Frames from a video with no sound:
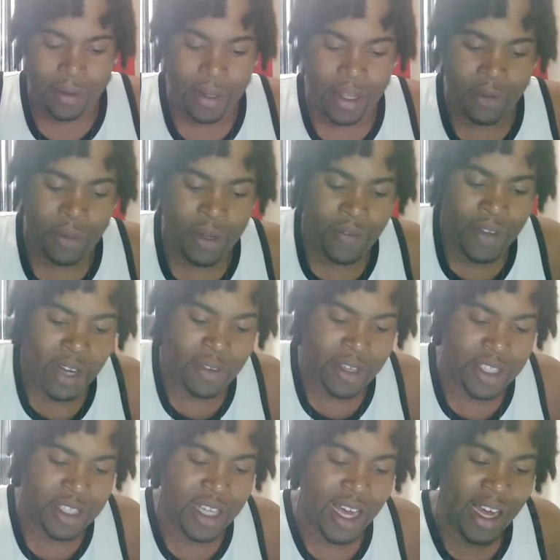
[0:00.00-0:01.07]
If we're very
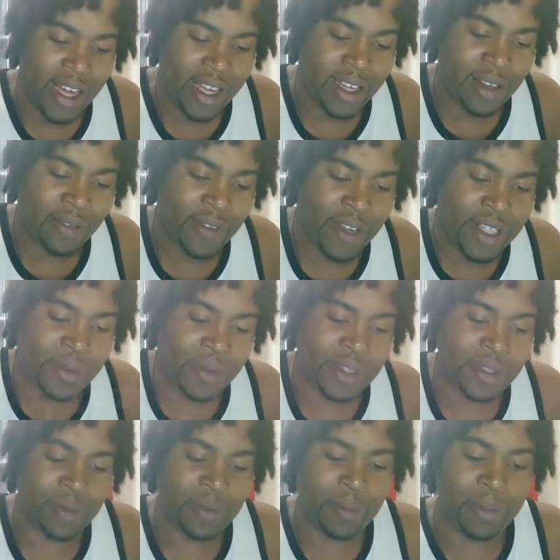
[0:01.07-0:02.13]
shy
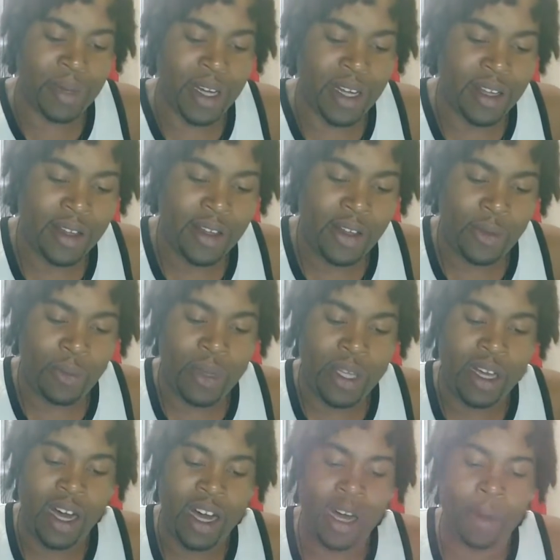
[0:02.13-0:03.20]
individuals, but we
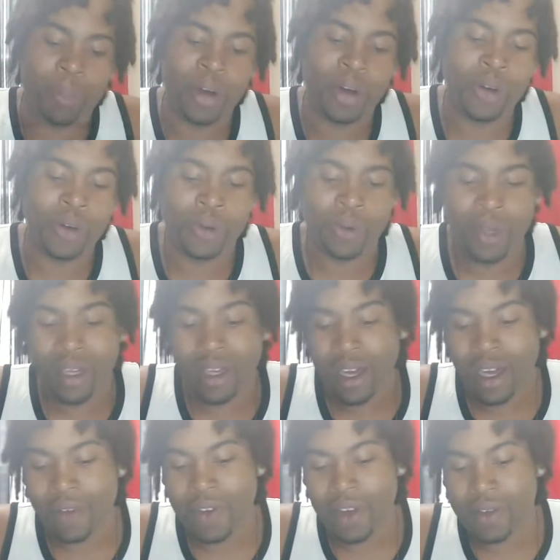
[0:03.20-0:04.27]
are bold, we
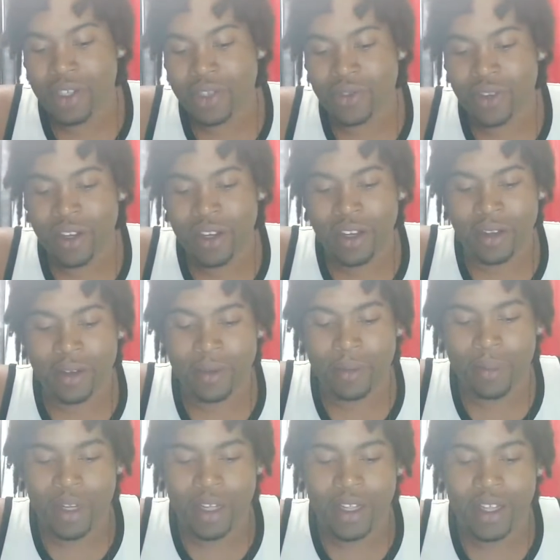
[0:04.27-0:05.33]
are very strong.
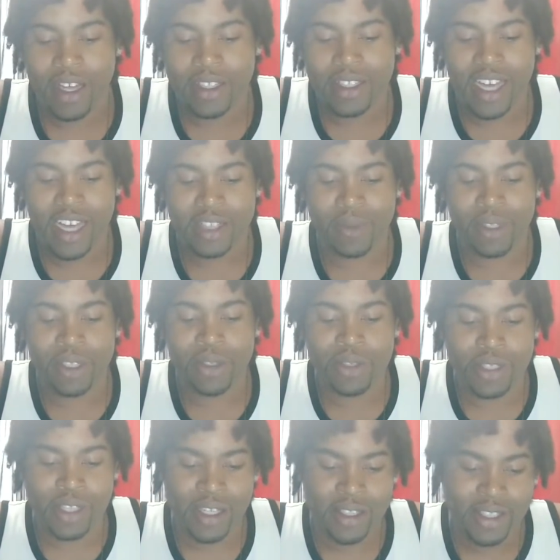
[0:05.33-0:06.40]
But at times we do
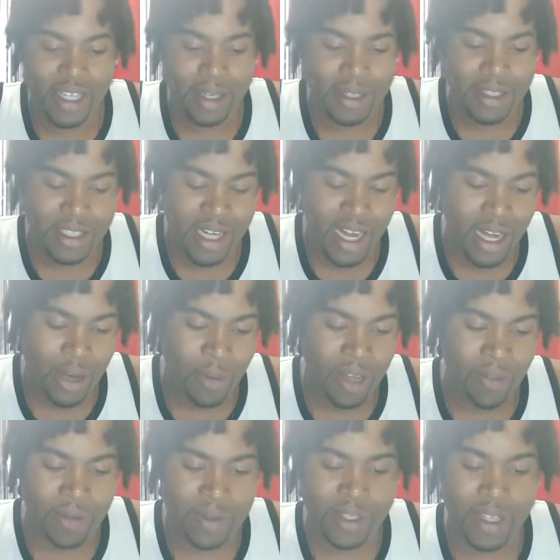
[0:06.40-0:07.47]
seem to shy away
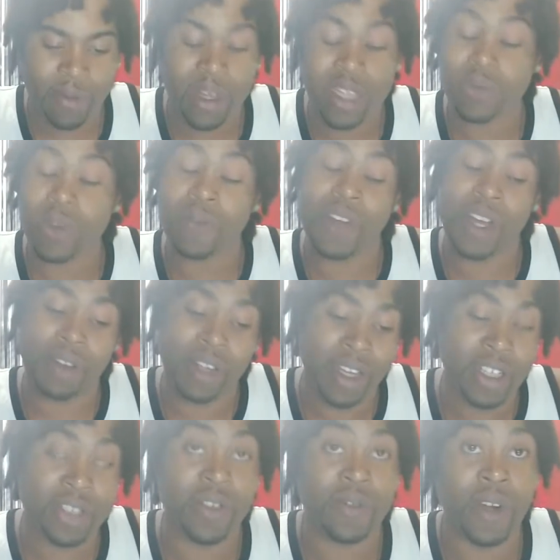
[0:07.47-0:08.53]
from something because we're very
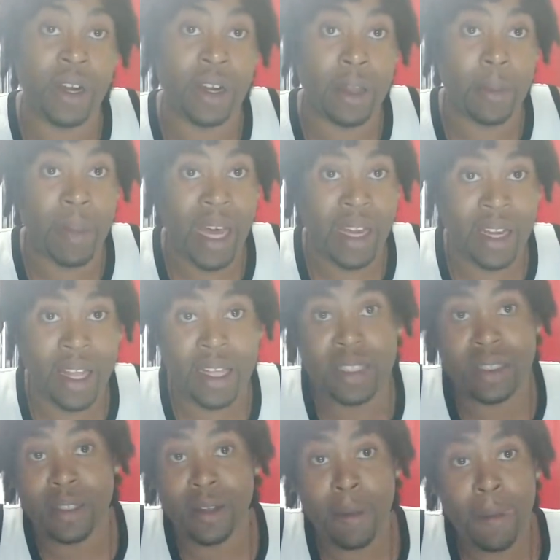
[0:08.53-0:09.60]
introverted by
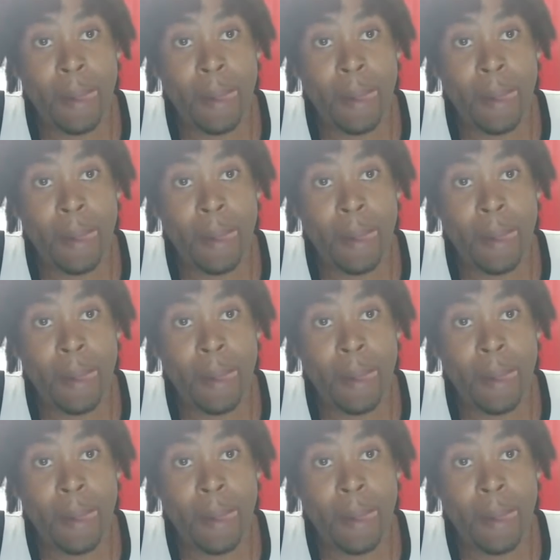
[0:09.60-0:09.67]
nature.